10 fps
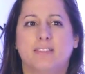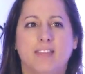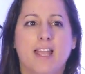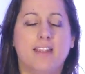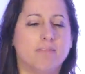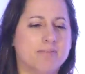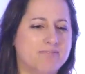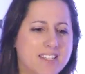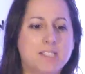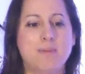They
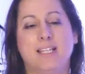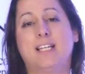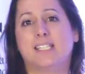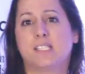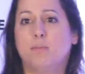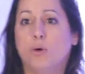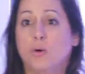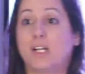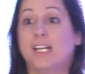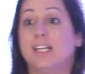fundamentally
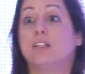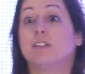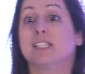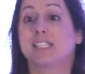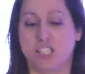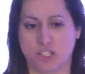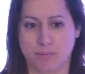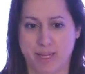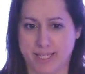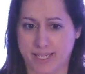support clinical
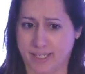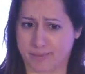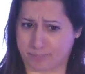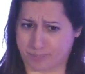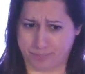decision making.